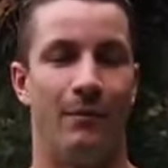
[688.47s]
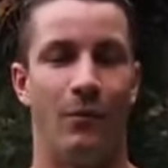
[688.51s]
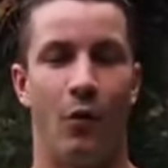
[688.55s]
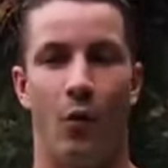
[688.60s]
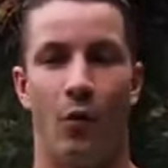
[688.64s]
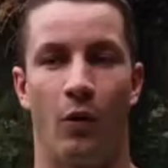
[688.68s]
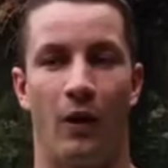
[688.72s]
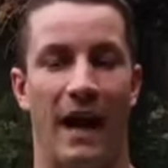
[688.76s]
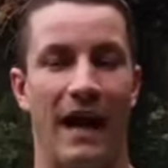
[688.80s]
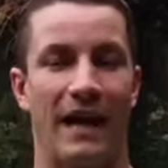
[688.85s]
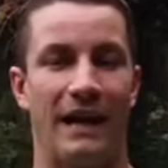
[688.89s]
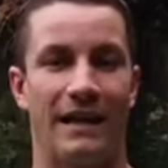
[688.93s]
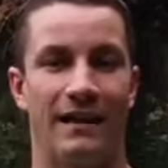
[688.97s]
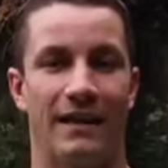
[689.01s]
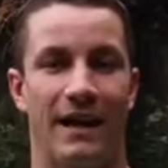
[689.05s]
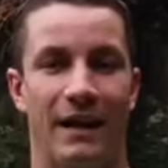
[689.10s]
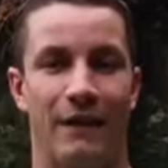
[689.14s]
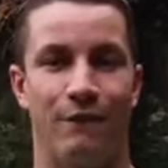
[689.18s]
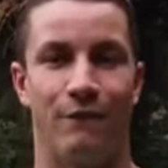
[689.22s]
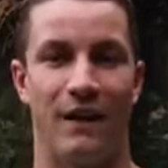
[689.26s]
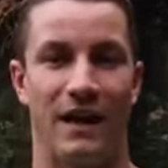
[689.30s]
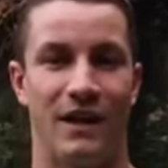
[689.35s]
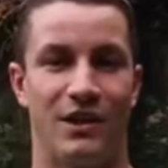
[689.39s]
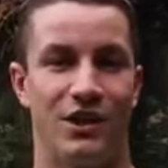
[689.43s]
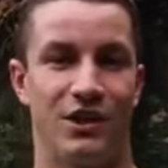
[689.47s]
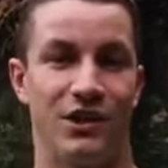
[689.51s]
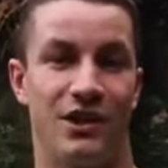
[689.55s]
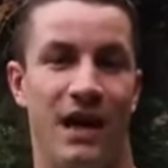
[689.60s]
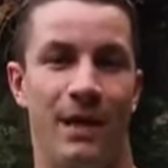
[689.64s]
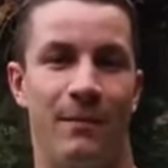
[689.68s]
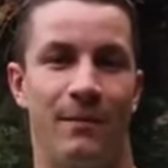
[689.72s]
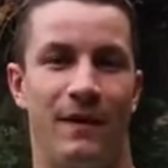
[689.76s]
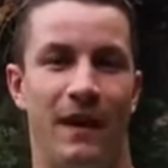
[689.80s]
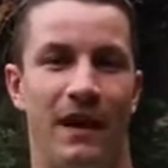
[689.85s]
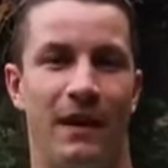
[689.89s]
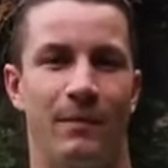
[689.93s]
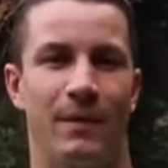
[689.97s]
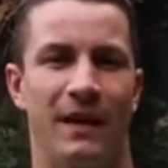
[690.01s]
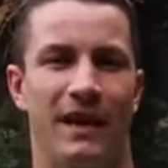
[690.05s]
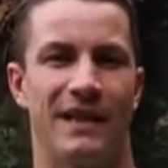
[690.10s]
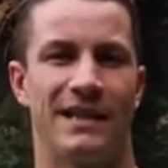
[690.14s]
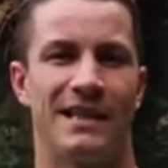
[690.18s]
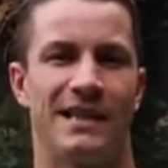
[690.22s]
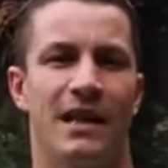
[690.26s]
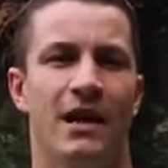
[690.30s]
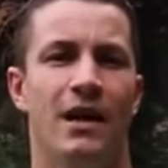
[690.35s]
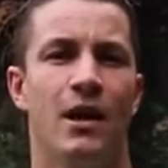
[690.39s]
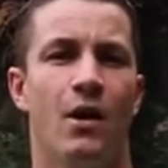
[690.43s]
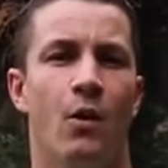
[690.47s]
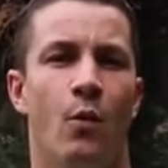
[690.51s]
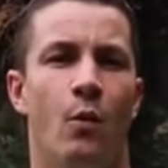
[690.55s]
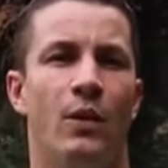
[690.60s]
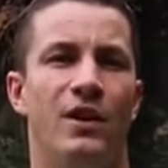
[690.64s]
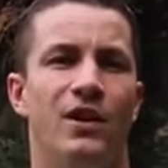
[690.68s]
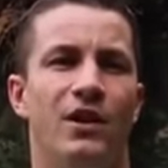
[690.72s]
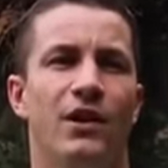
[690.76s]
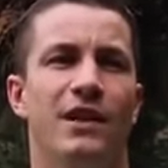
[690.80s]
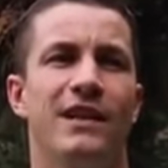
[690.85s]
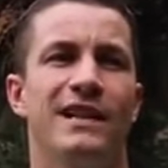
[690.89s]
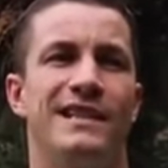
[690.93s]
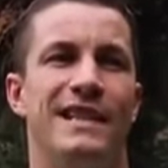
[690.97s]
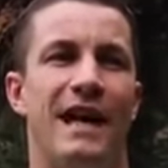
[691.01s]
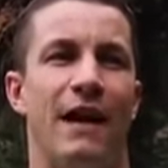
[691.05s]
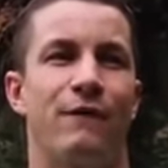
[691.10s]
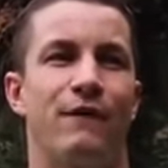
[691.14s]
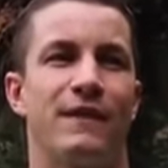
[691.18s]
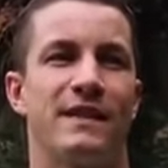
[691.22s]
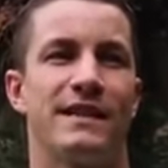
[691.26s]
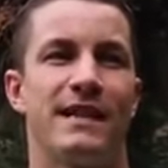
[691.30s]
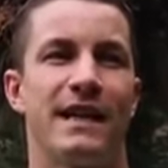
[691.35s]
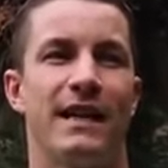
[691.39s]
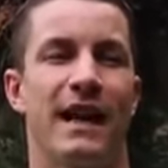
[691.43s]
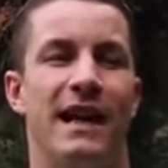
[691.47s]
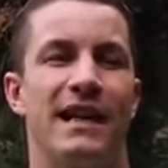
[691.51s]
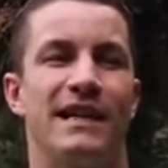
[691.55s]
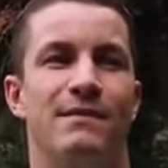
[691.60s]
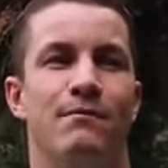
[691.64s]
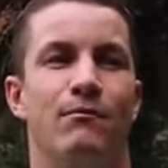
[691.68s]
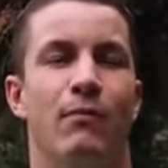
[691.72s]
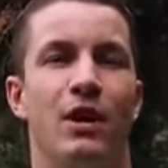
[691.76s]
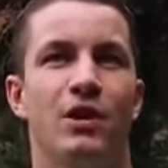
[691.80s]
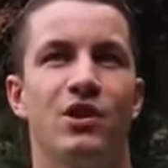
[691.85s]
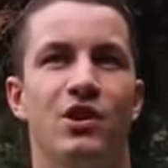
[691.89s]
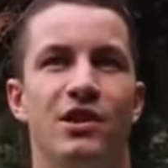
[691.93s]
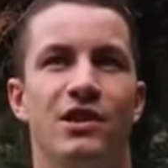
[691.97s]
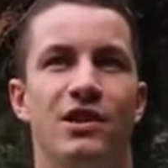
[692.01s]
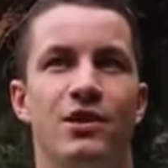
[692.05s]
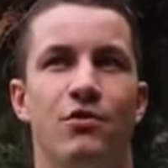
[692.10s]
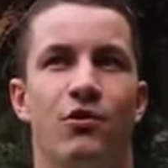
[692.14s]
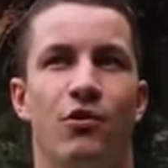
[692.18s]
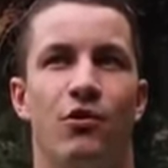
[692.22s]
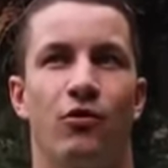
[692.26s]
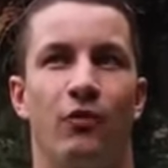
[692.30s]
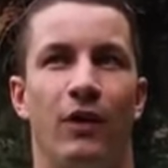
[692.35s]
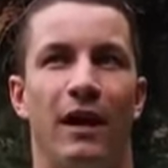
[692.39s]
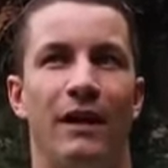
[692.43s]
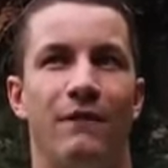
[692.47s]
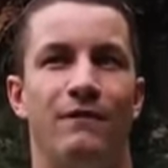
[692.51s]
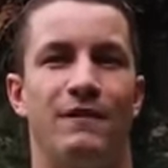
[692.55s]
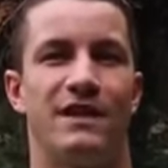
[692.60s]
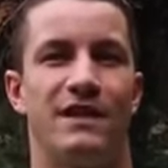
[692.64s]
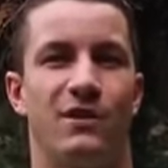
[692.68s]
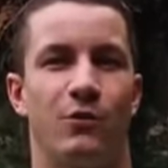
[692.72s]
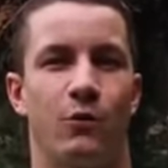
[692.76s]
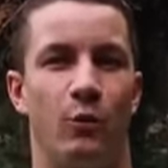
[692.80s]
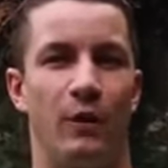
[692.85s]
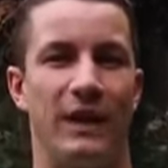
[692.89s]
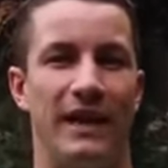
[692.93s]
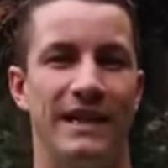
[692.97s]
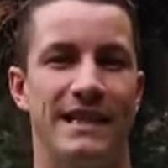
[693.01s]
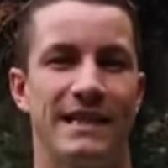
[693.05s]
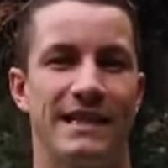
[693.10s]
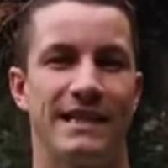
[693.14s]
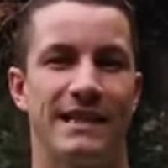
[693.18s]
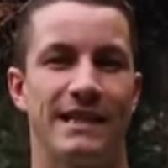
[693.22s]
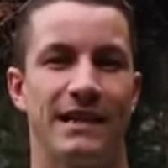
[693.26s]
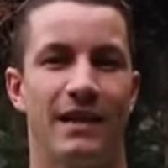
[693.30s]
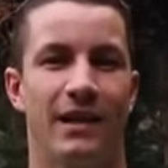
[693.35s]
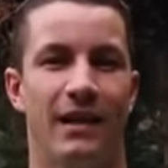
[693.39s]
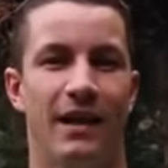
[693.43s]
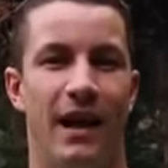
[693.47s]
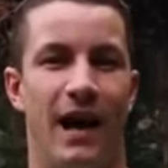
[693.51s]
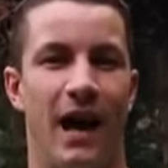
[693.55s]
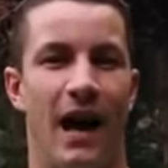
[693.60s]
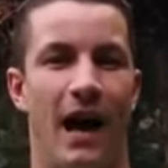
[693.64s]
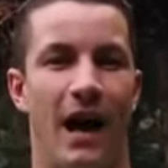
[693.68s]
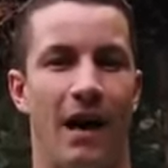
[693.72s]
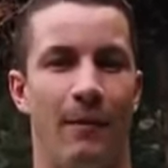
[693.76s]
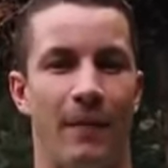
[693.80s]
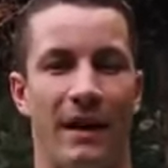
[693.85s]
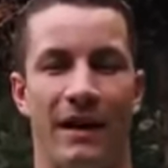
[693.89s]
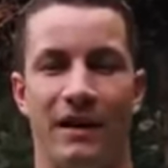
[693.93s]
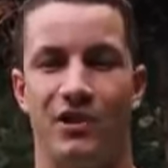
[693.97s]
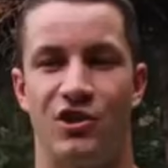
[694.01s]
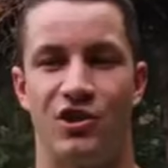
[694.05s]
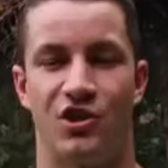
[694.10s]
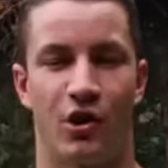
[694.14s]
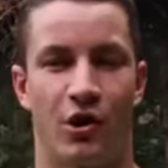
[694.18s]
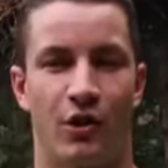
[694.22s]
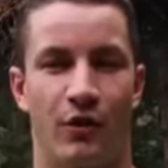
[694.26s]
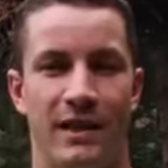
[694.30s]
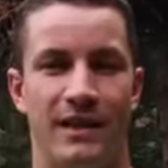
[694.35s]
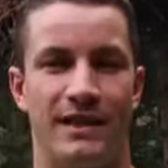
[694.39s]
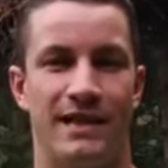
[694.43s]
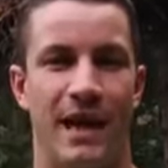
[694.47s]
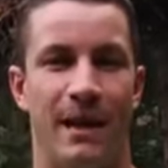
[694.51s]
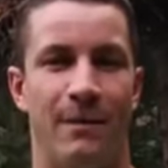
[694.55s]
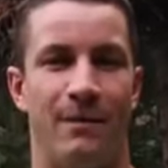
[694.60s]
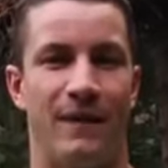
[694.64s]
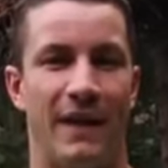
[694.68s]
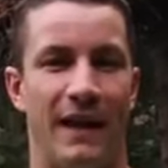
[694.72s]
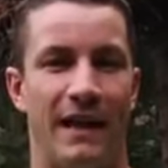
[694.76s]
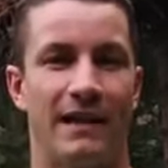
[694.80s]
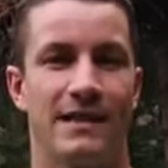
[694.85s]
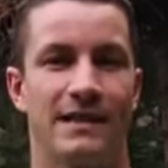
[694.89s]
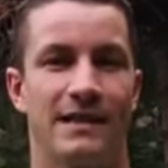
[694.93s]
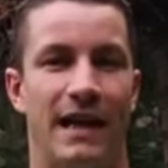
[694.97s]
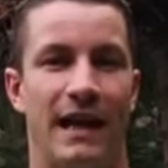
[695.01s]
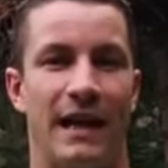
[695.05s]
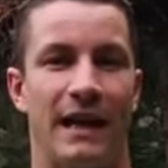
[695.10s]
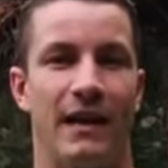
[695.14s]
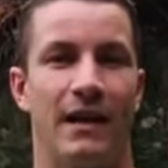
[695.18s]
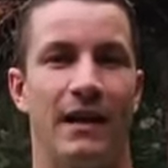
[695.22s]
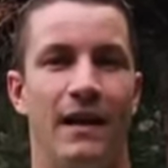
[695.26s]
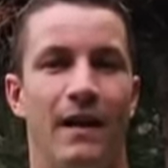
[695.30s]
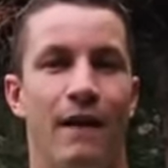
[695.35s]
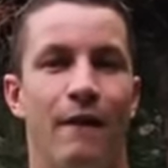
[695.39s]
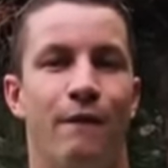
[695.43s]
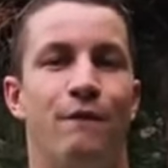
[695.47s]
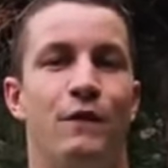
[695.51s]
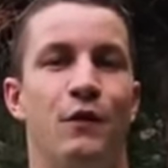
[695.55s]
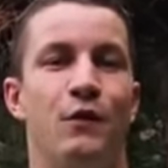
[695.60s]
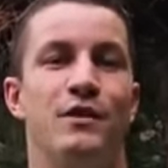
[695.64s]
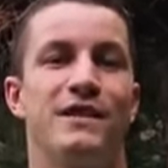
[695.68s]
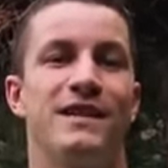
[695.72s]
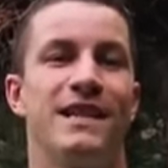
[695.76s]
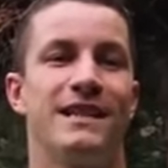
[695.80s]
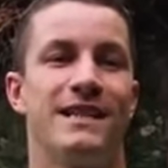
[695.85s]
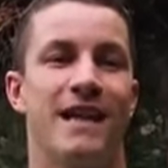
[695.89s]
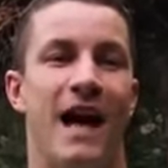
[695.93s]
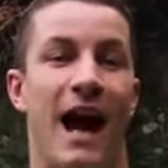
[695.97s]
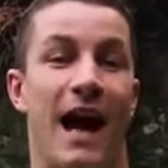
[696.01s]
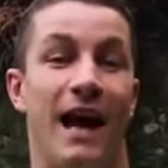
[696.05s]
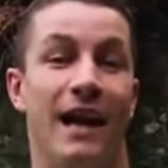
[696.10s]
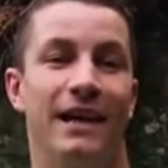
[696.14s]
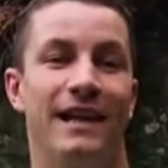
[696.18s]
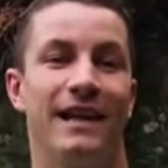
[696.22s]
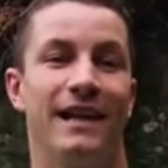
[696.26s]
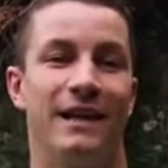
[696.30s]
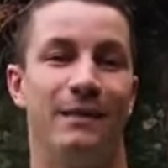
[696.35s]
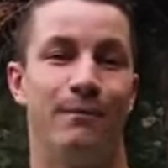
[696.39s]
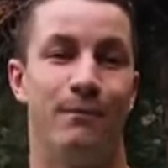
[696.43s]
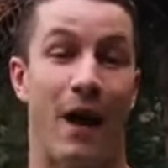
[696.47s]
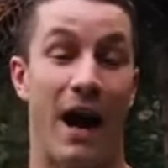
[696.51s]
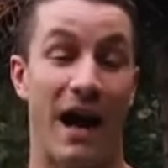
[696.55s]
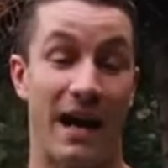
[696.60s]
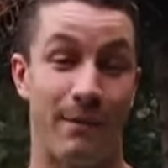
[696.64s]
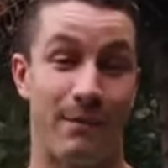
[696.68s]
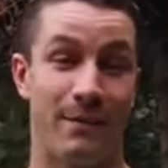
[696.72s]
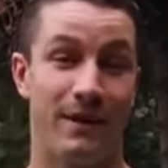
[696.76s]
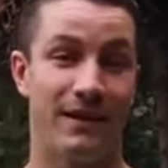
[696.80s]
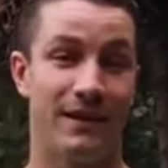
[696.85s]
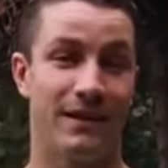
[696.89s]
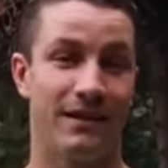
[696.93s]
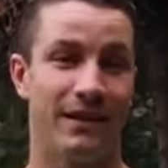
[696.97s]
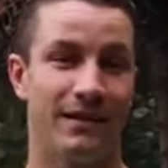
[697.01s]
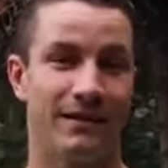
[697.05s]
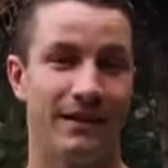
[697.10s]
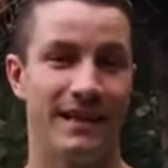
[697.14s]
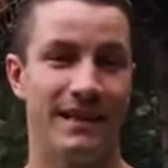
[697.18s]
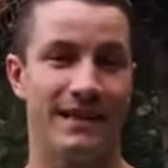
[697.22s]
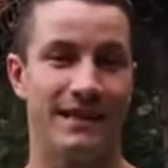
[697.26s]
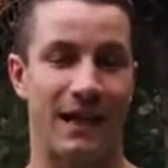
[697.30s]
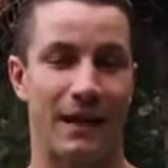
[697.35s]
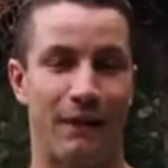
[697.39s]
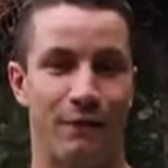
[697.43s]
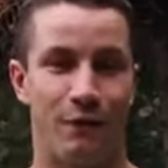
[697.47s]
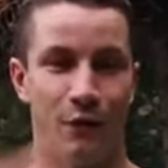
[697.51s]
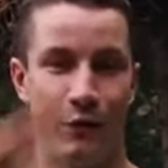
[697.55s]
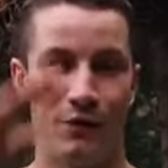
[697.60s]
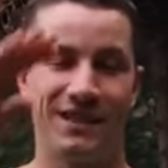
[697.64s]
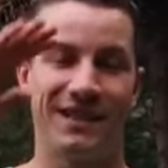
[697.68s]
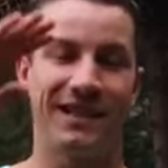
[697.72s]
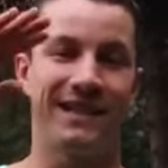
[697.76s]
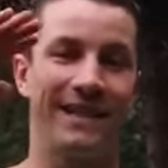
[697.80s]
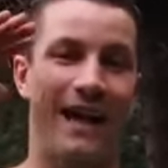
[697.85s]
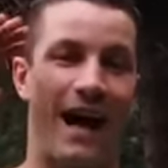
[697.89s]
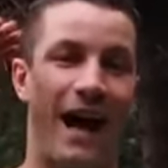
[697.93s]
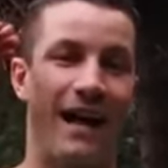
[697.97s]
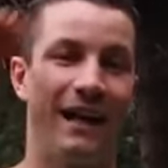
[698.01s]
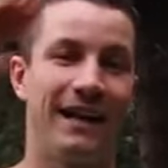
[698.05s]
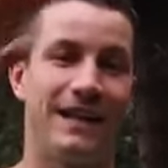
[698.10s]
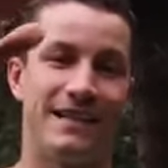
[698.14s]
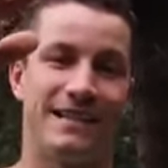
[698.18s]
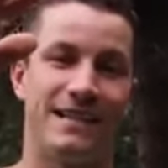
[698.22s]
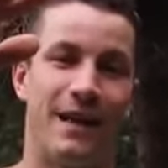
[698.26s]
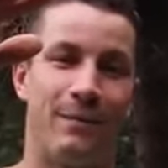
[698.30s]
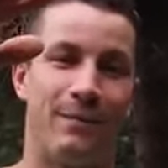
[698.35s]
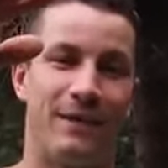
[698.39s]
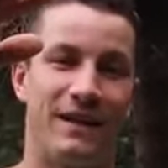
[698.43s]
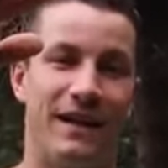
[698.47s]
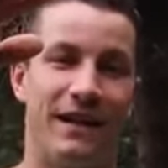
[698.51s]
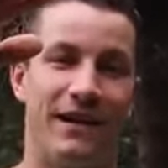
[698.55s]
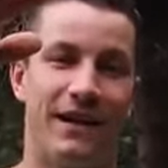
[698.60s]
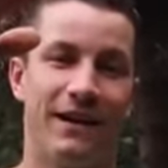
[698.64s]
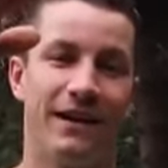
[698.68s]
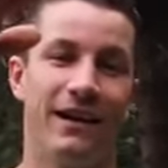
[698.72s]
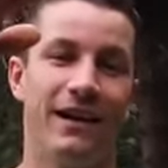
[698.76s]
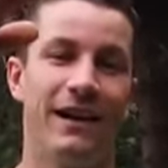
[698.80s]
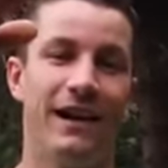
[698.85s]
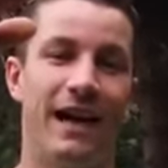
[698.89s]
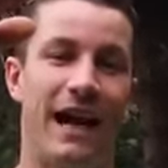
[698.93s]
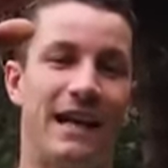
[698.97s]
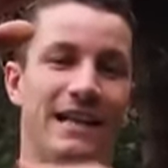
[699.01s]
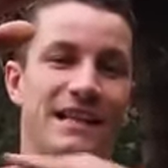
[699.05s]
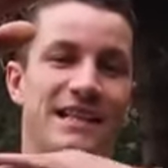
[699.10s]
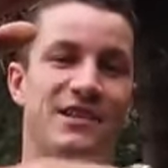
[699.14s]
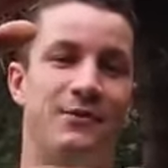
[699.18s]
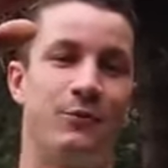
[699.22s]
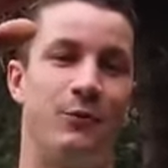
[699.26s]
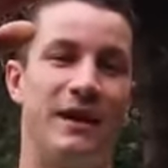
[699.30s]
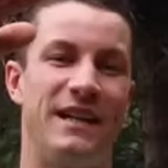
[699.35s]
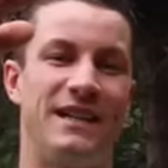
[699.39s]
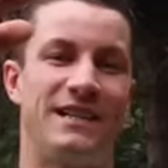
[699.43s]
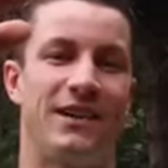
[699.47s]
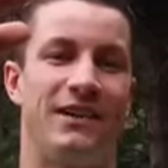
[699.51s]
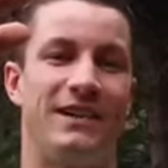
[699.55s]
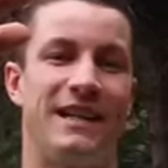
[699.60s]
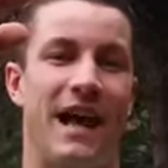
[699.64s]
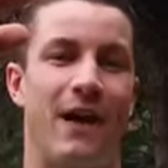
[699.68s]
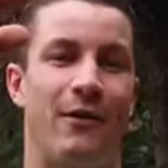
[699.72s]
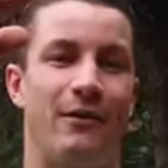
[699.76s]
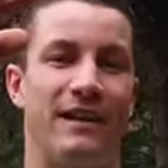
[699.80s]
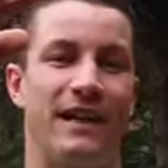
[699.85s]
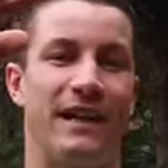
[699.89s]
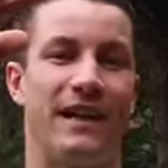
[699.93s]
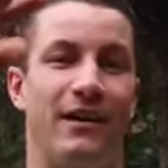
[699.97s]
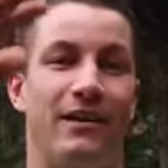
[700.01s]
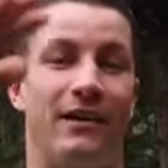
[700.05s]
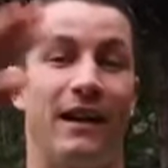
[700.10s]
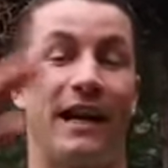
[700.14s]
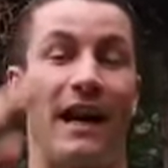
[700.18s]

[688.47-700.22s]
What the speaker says: or any like veggie type thing, because when you're in a deficit, as much as you crave sweets and sugary type things, like food satiety, in my opinion at least, like food satiety is up here and sweets are down here.